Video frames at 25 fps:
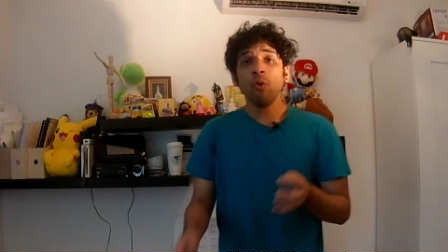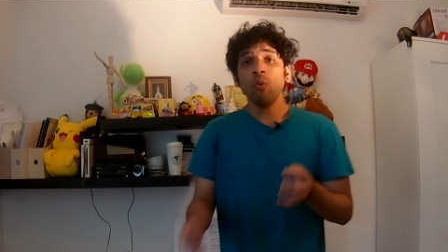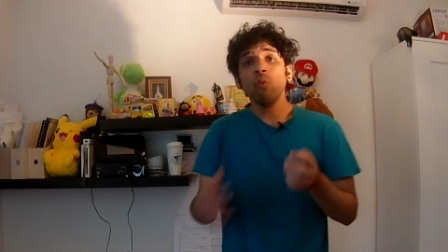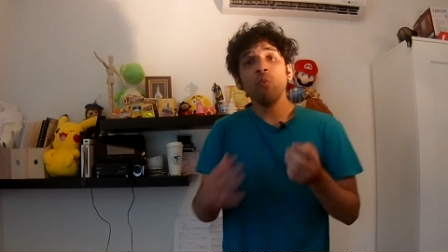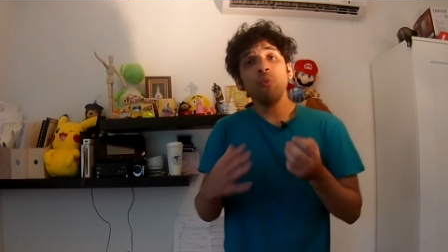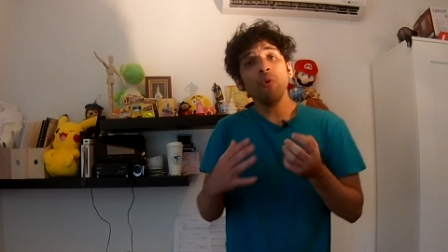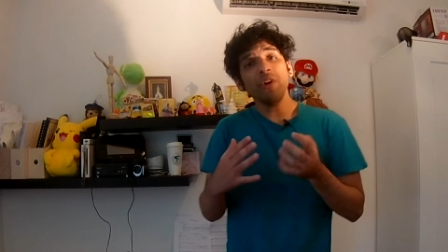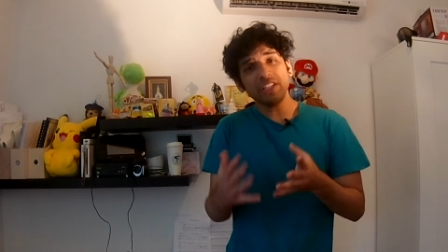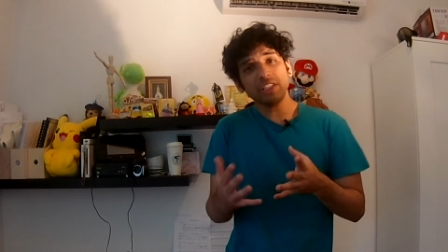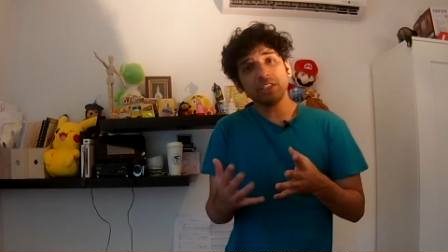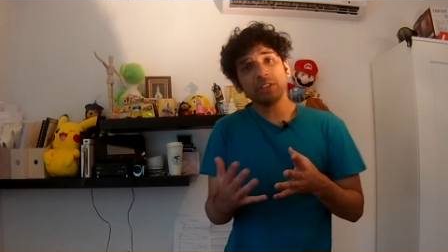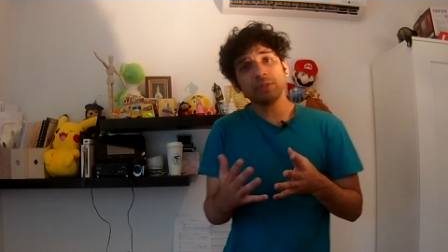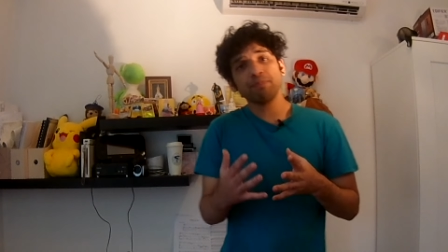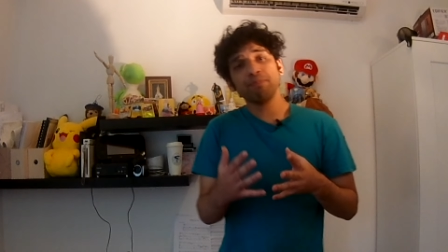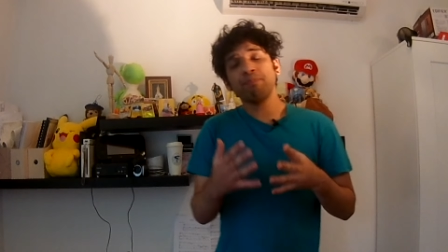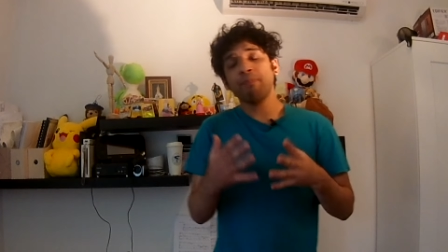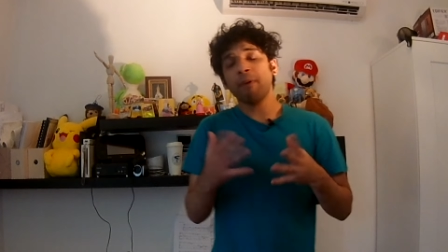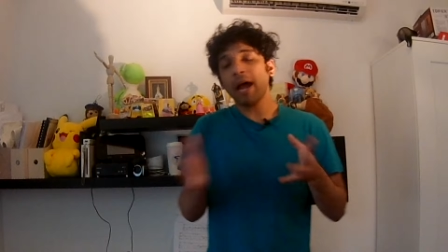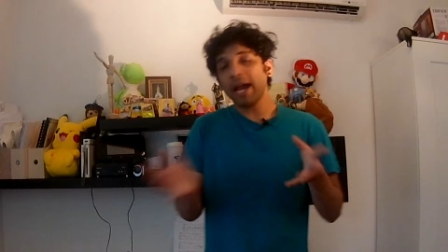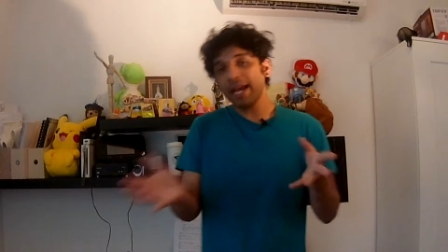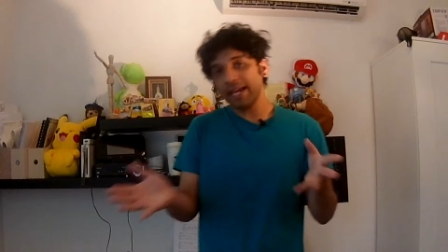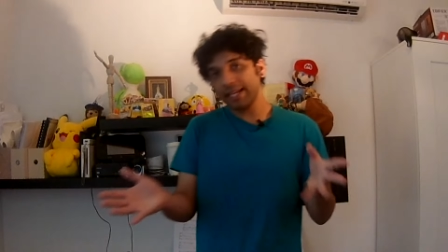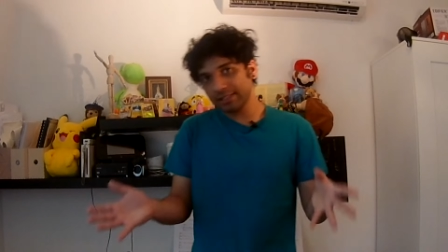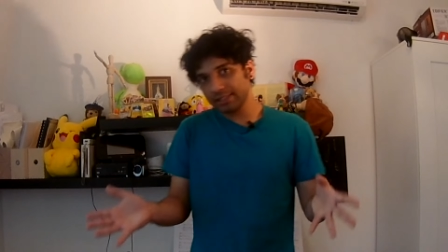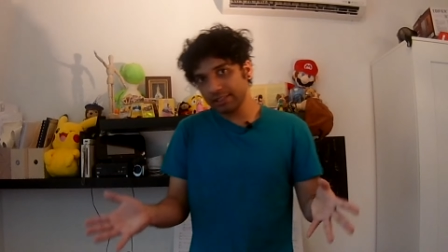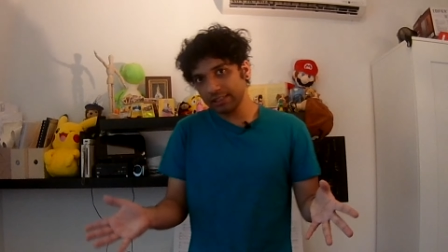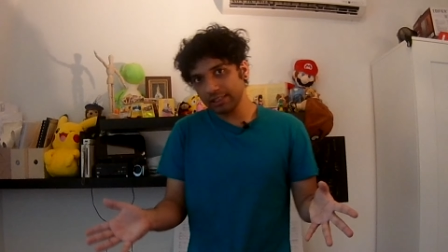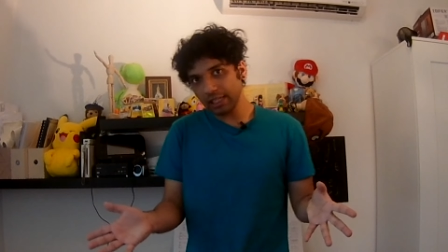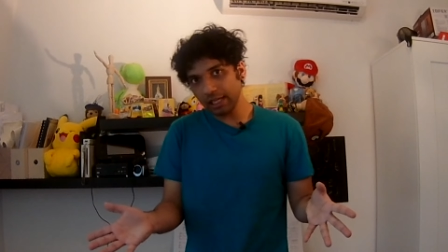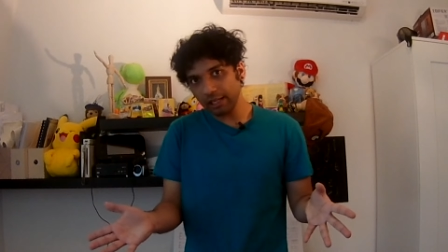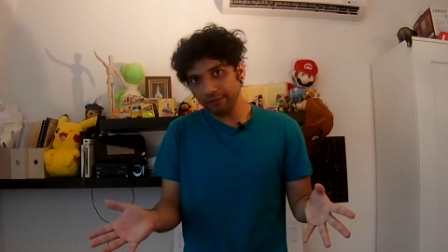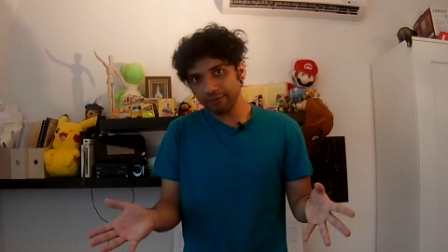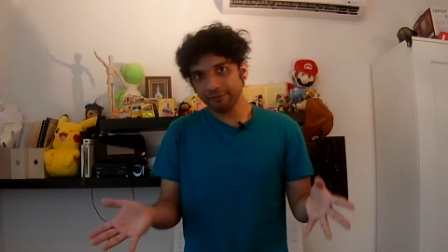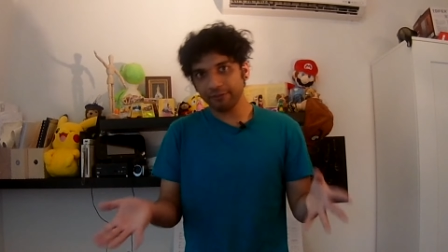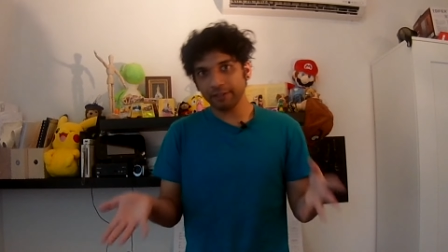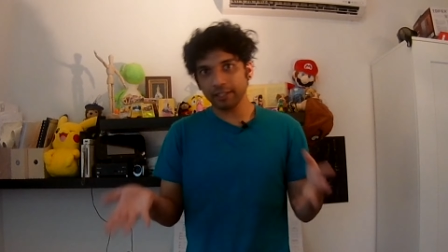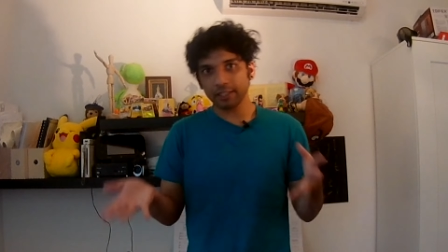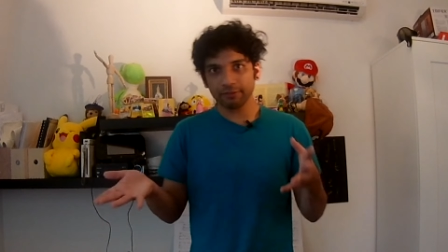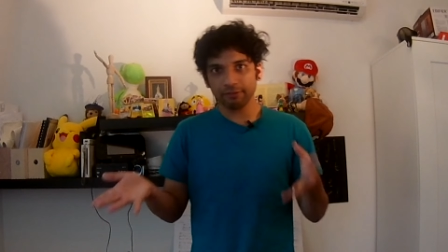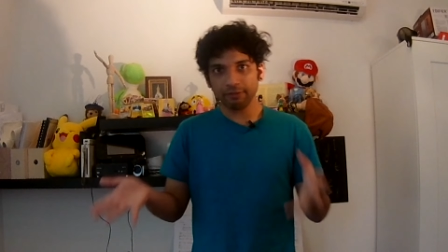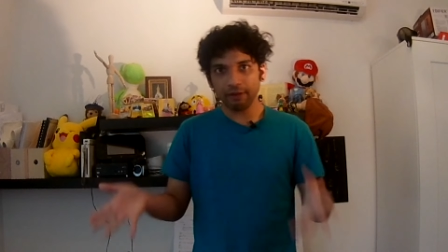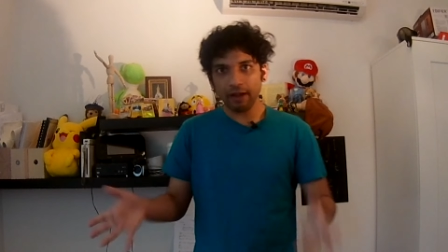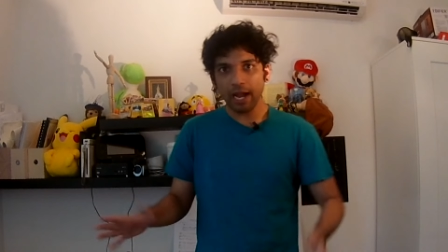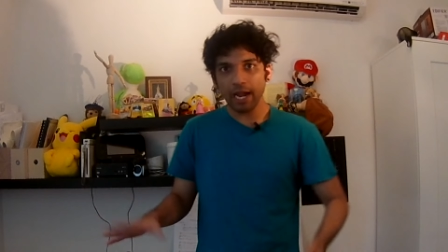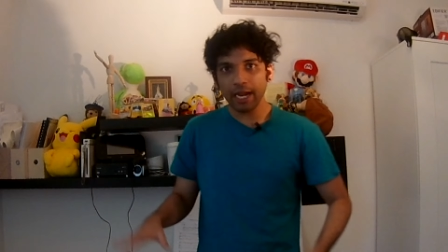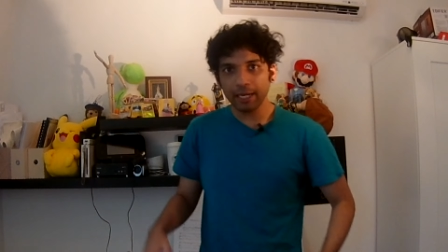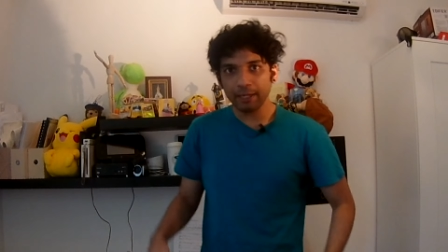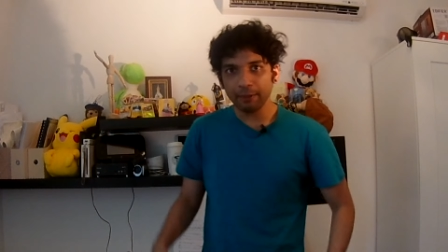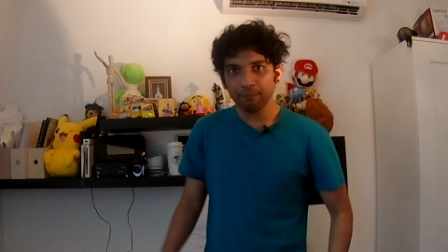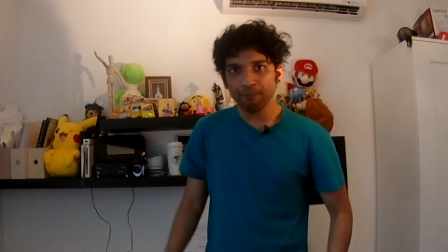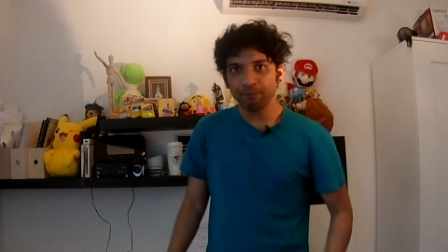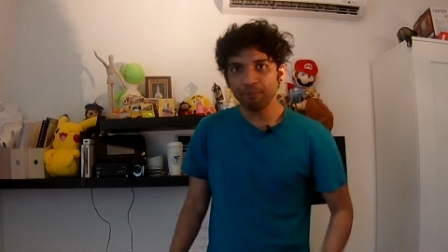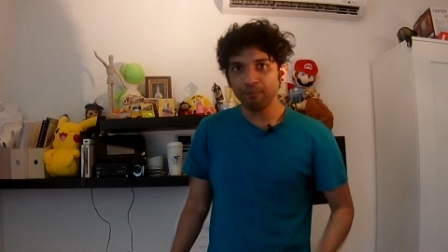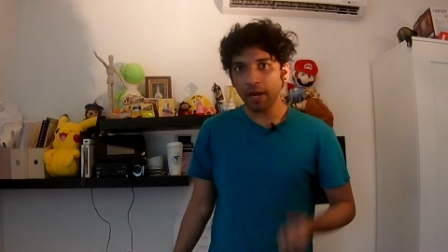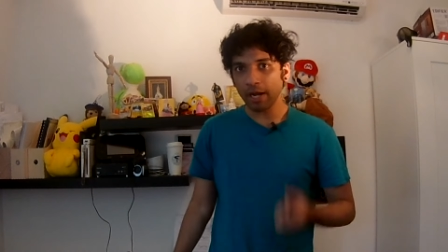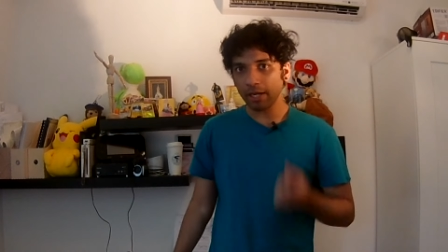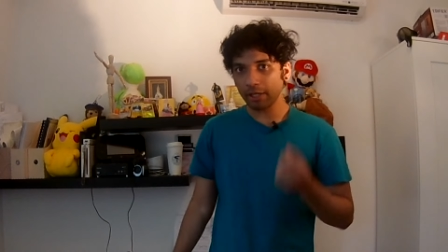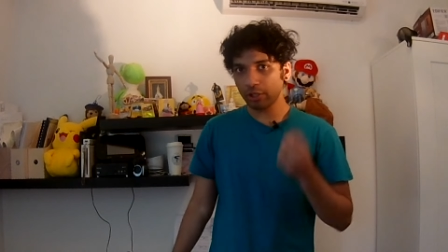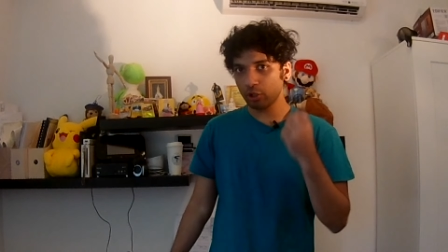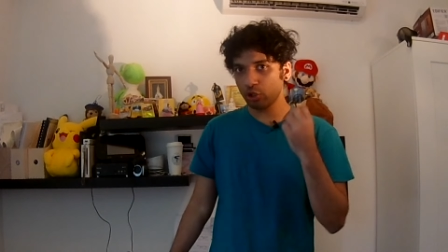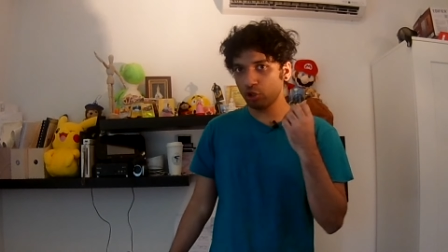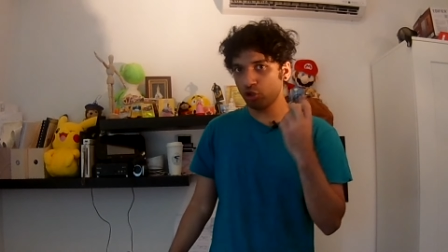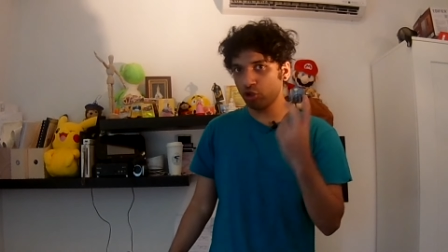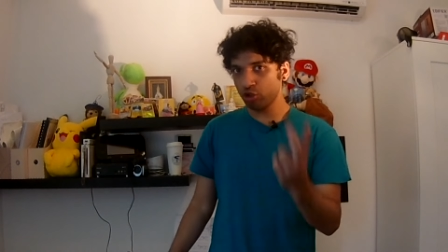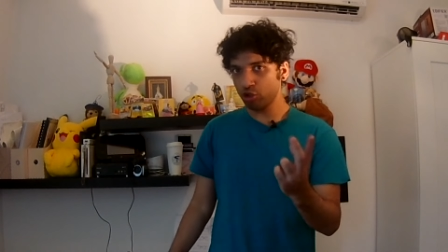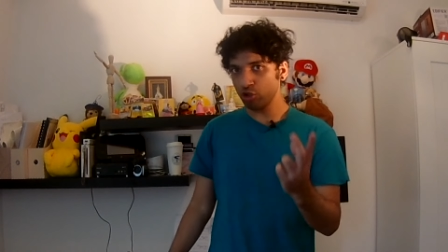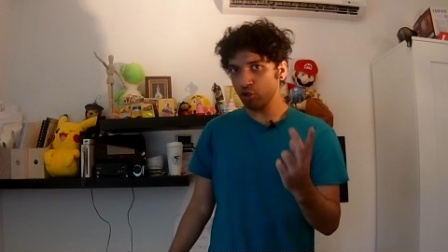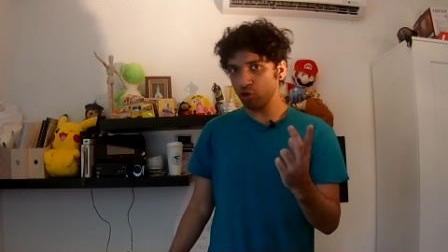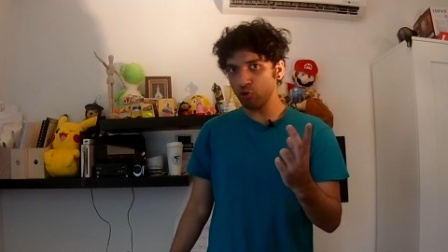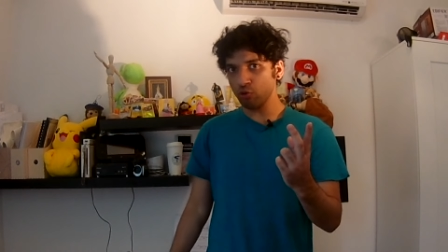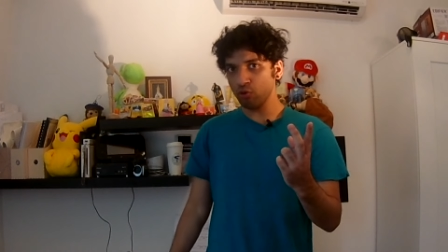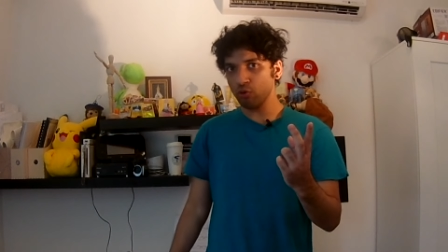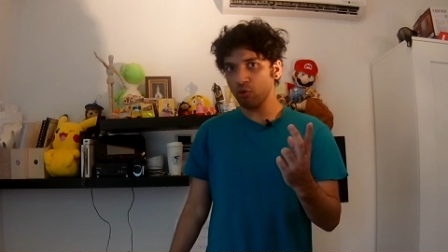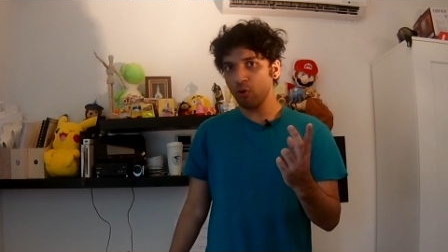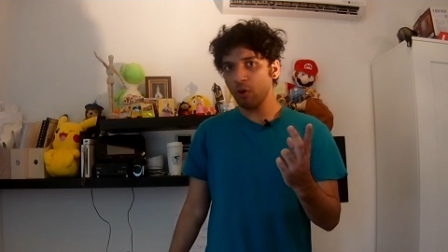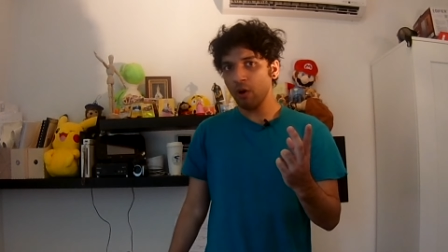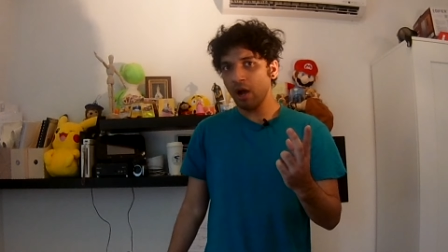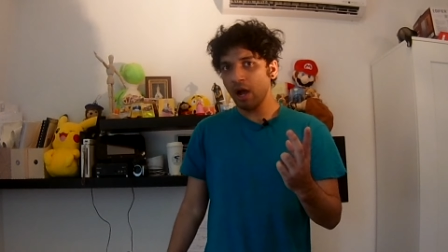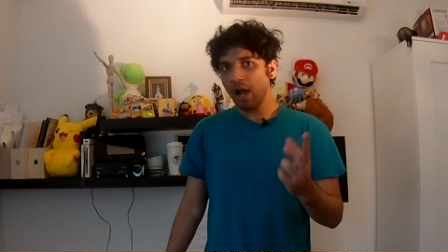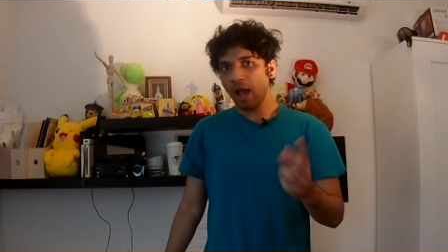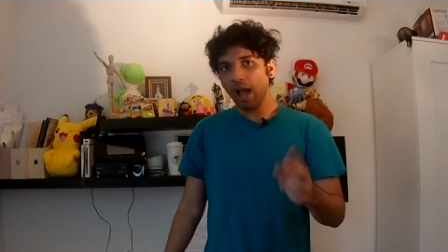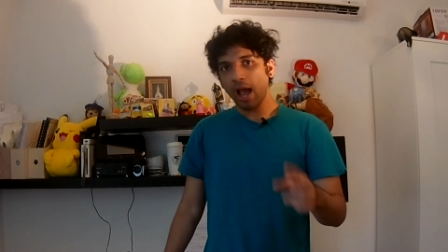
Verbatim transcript: which by itself is fine, but two,